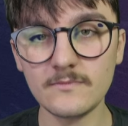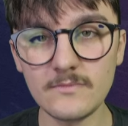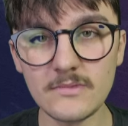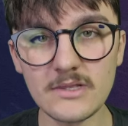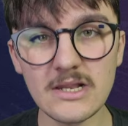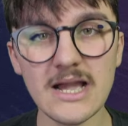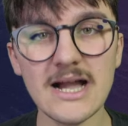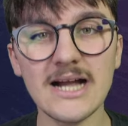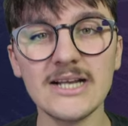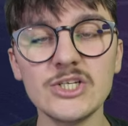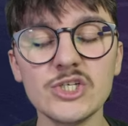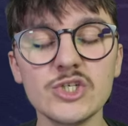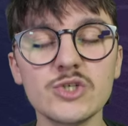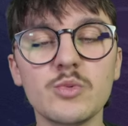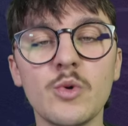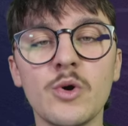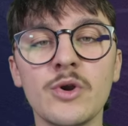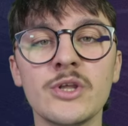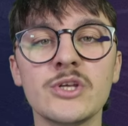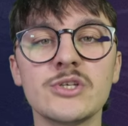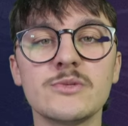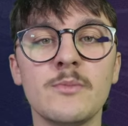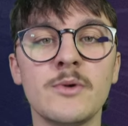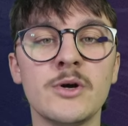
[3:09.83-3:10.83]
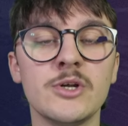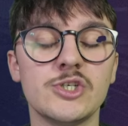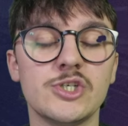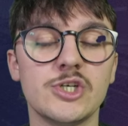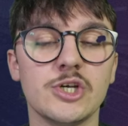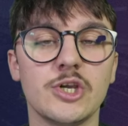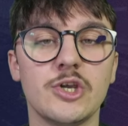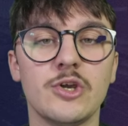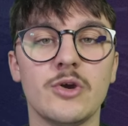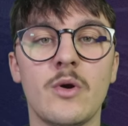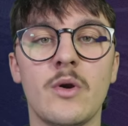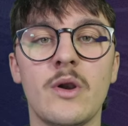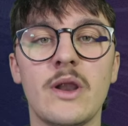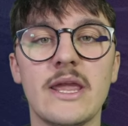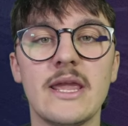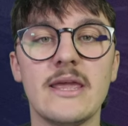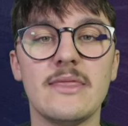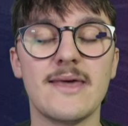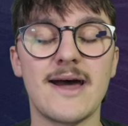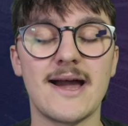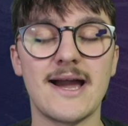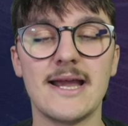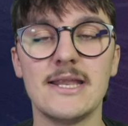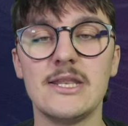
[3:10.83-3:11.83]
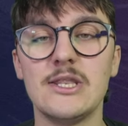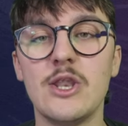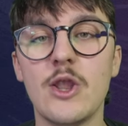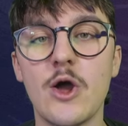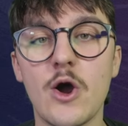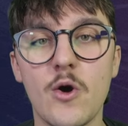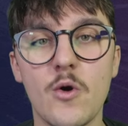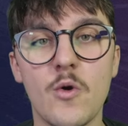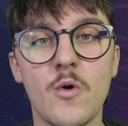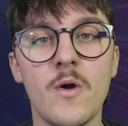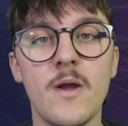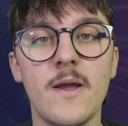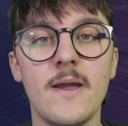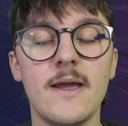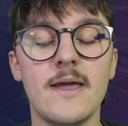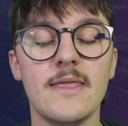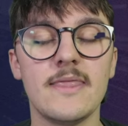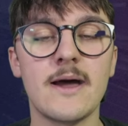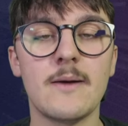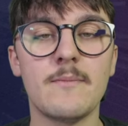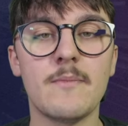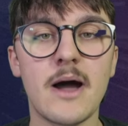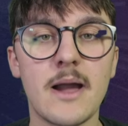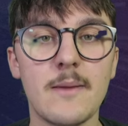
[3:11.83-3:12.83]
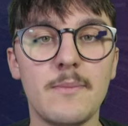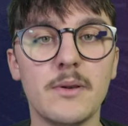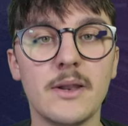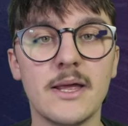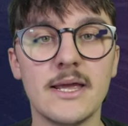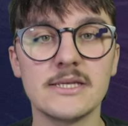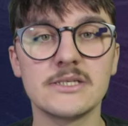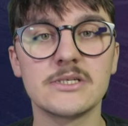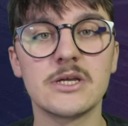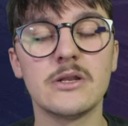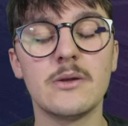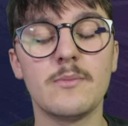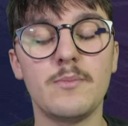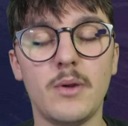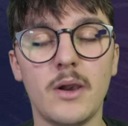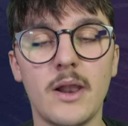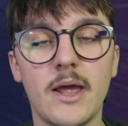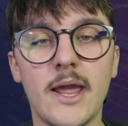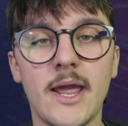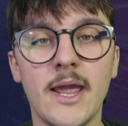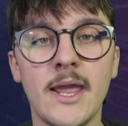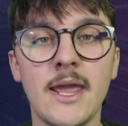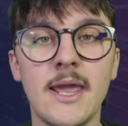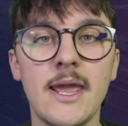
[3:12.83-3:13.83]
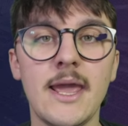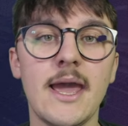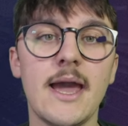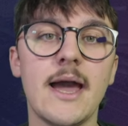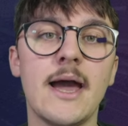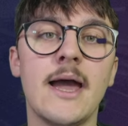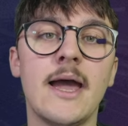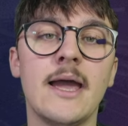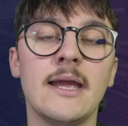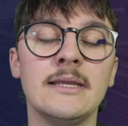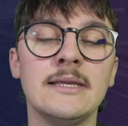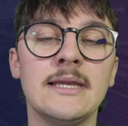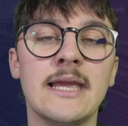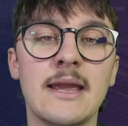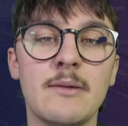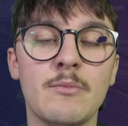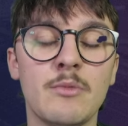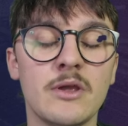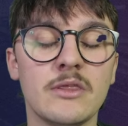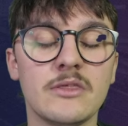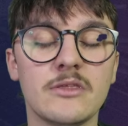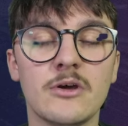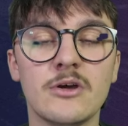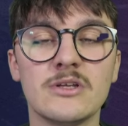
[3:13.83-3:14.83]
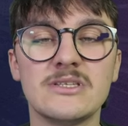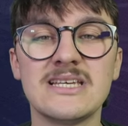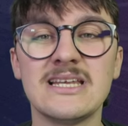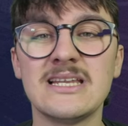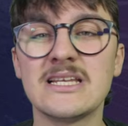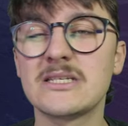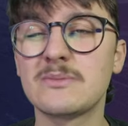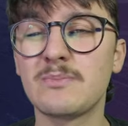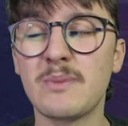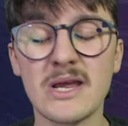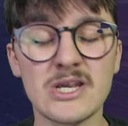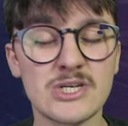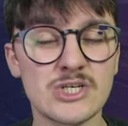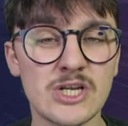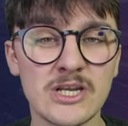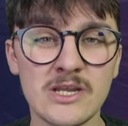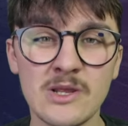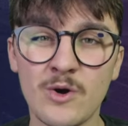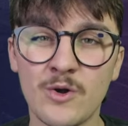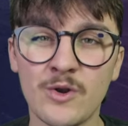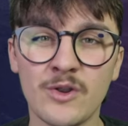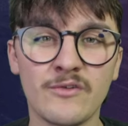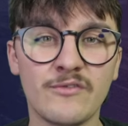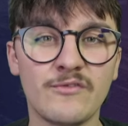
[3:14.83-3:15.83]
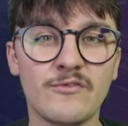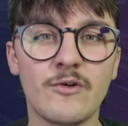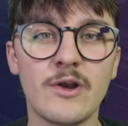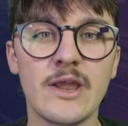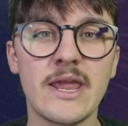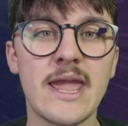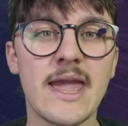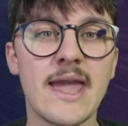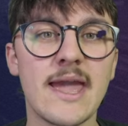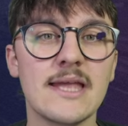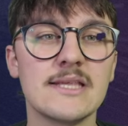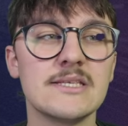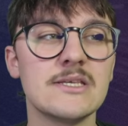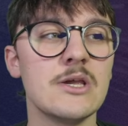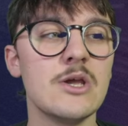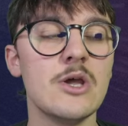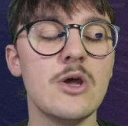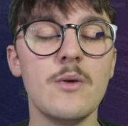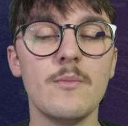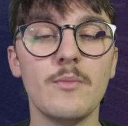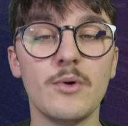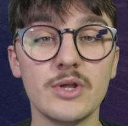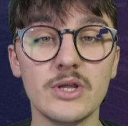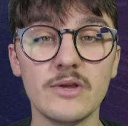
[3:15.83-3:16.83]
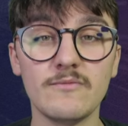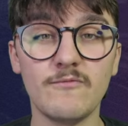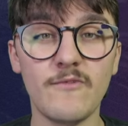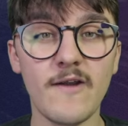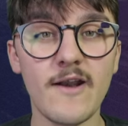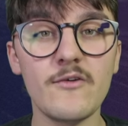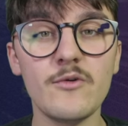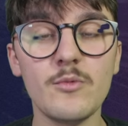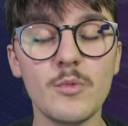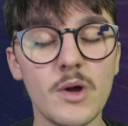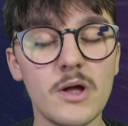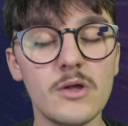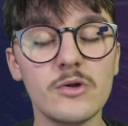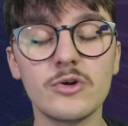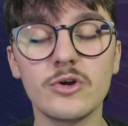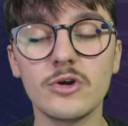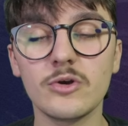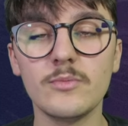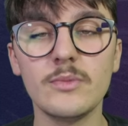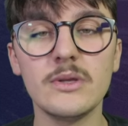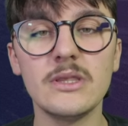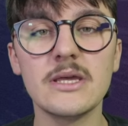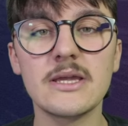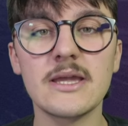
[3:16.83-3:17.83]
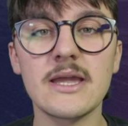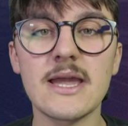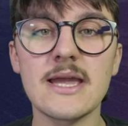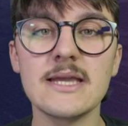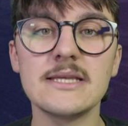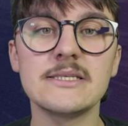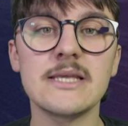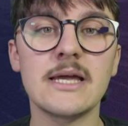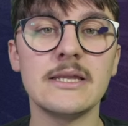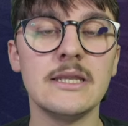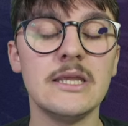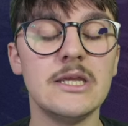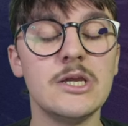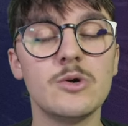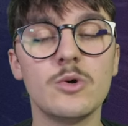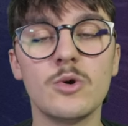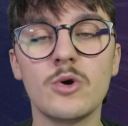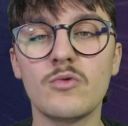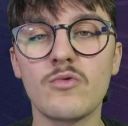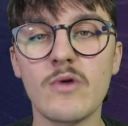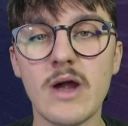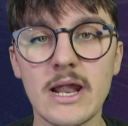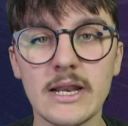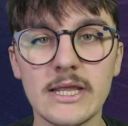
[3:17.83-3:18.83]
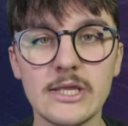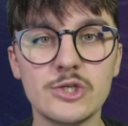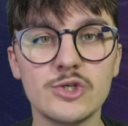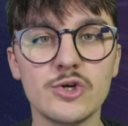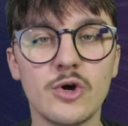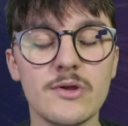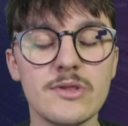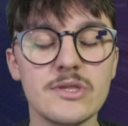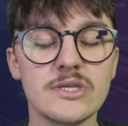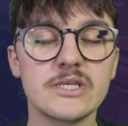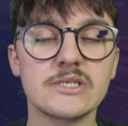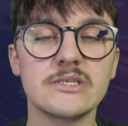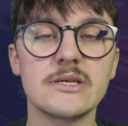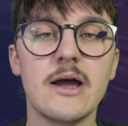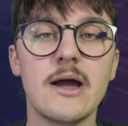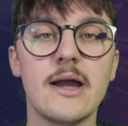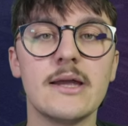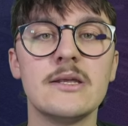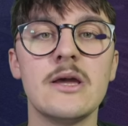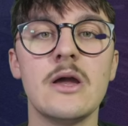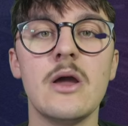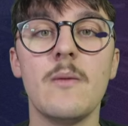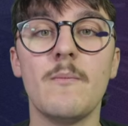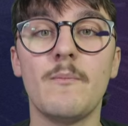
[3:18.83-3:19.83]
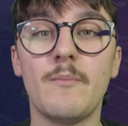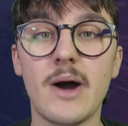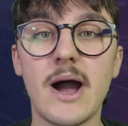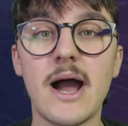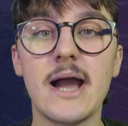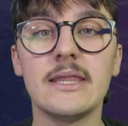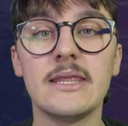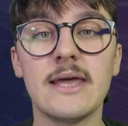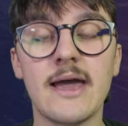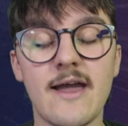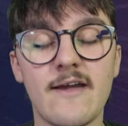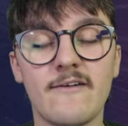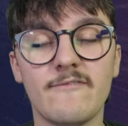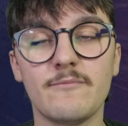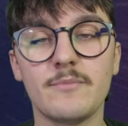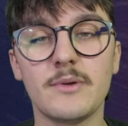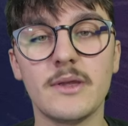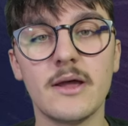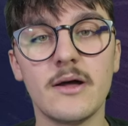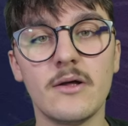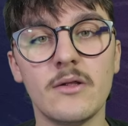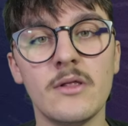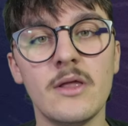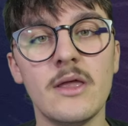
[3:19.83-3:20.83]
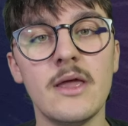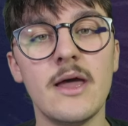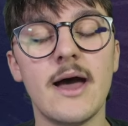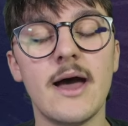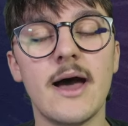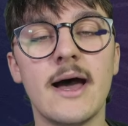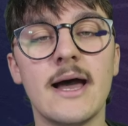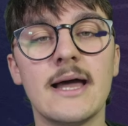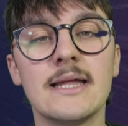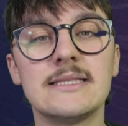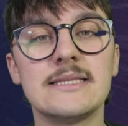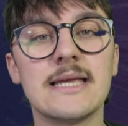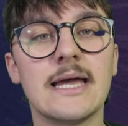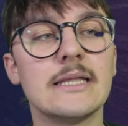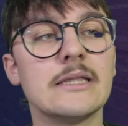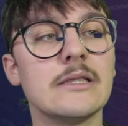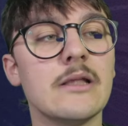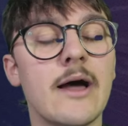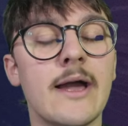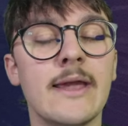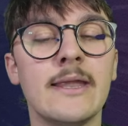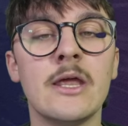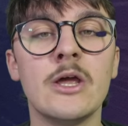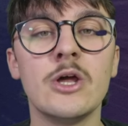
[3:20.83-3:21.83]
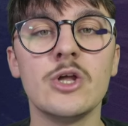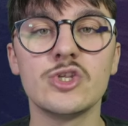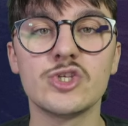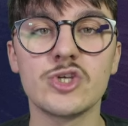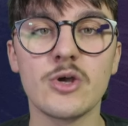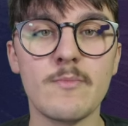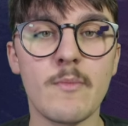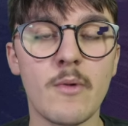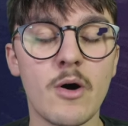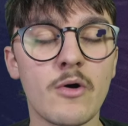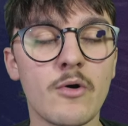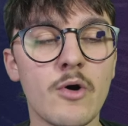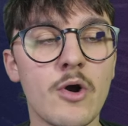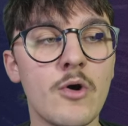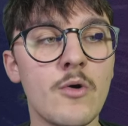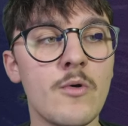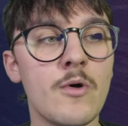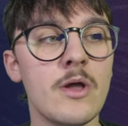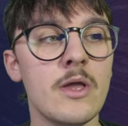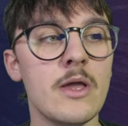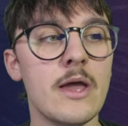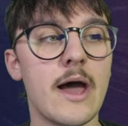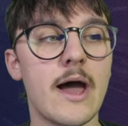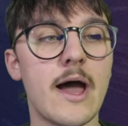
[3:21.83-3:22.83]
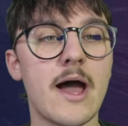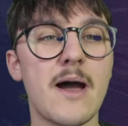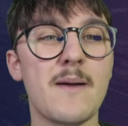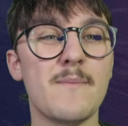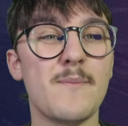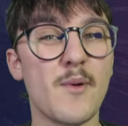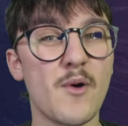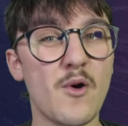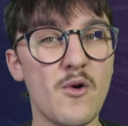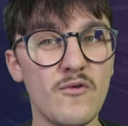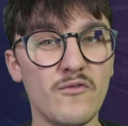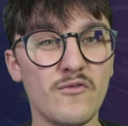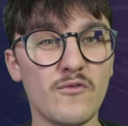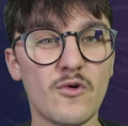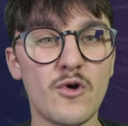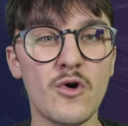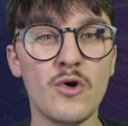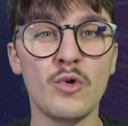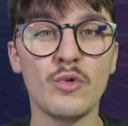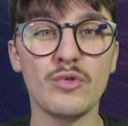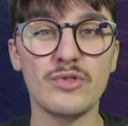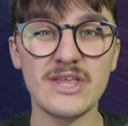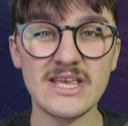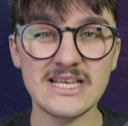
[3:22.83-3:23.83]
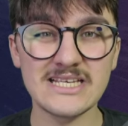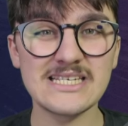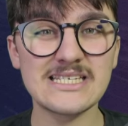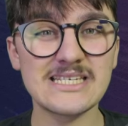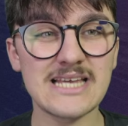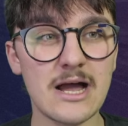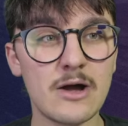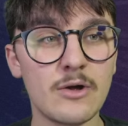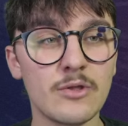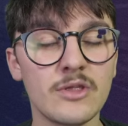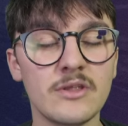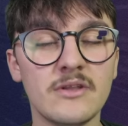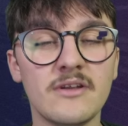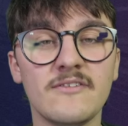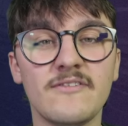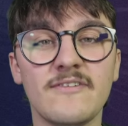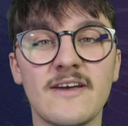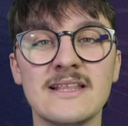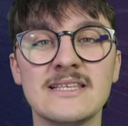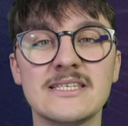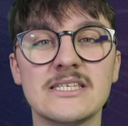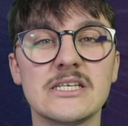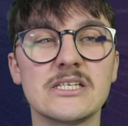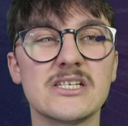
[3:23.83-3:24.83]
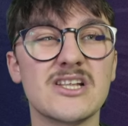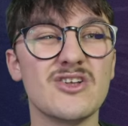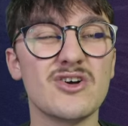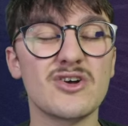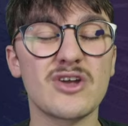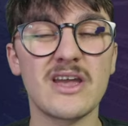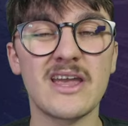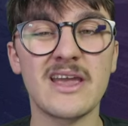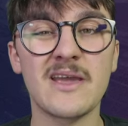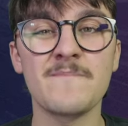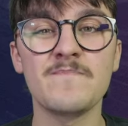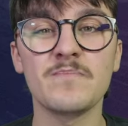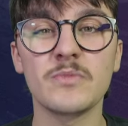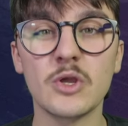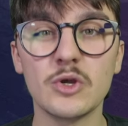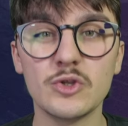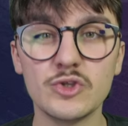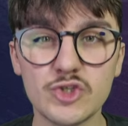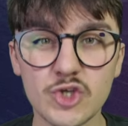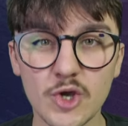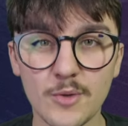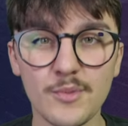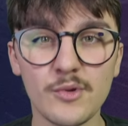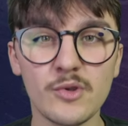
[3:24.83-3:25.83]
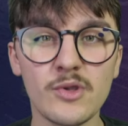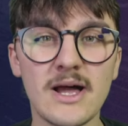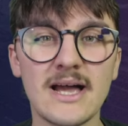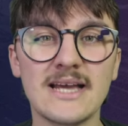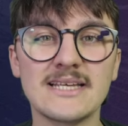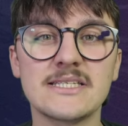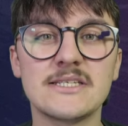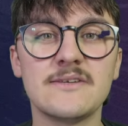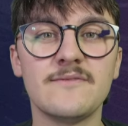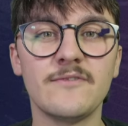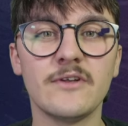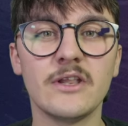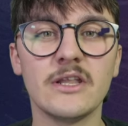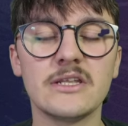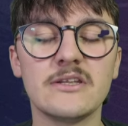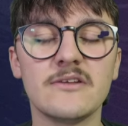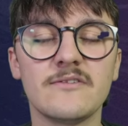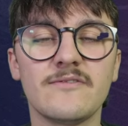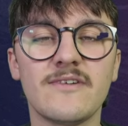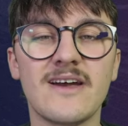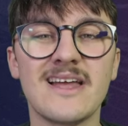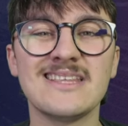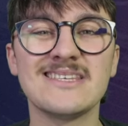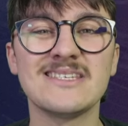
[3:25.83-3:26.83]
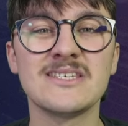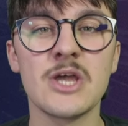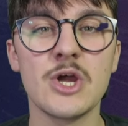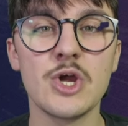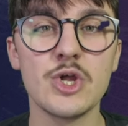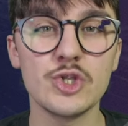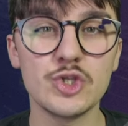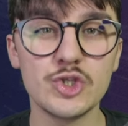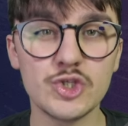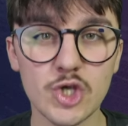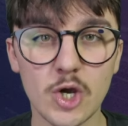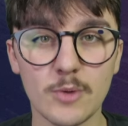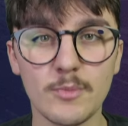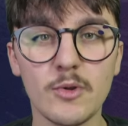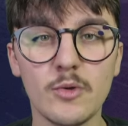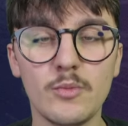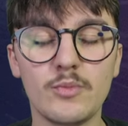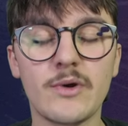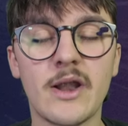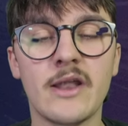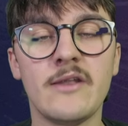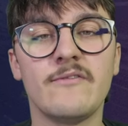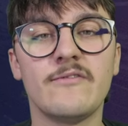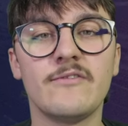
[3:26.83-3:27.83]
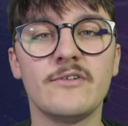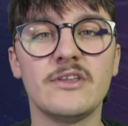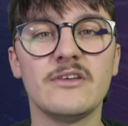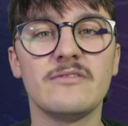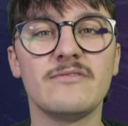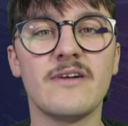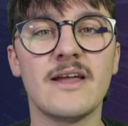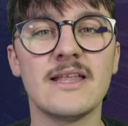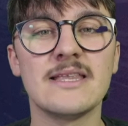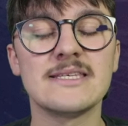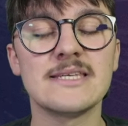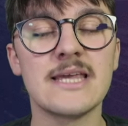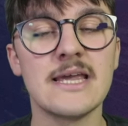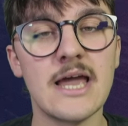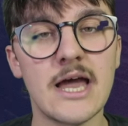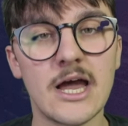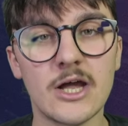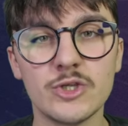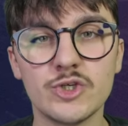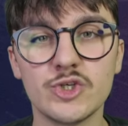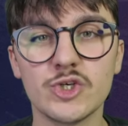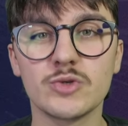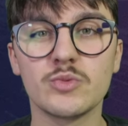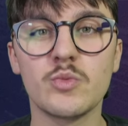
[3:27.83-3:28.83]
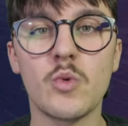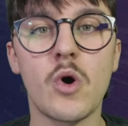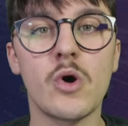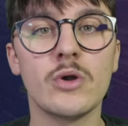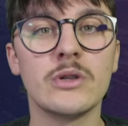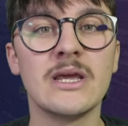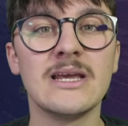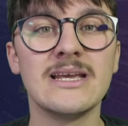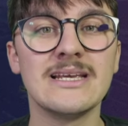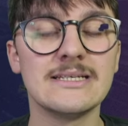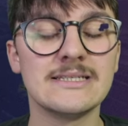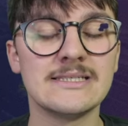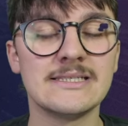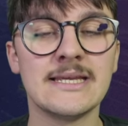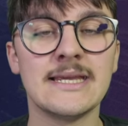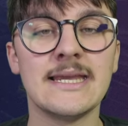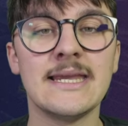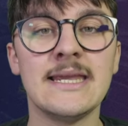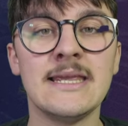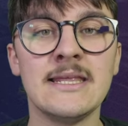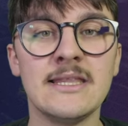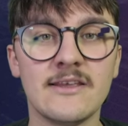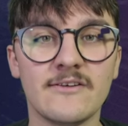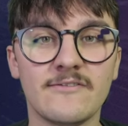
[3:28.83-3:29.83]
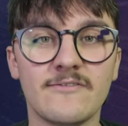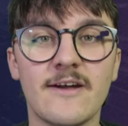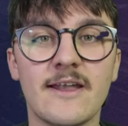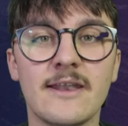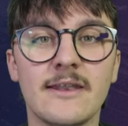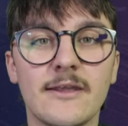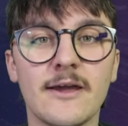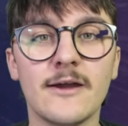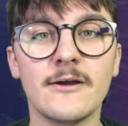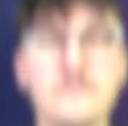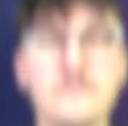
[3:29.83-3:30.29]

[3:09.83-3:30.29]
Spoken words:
I just want as much security that I know that my player is going to play in game week 13, especially on a free hit. But it very well could be the case that Nico O'Reilly joins the side by the FPL deadline tomorrow. But overall, this is how the defence is looking. Double Aston Villa defence, double Brentford defence, and just one City defender.